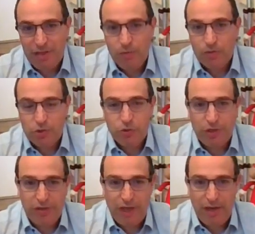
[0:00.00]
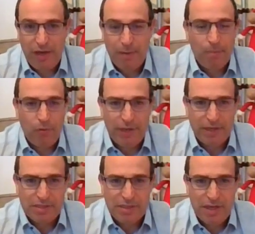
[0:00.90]
he wants to retain
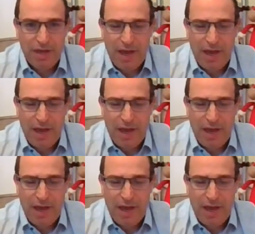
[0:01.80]
employees.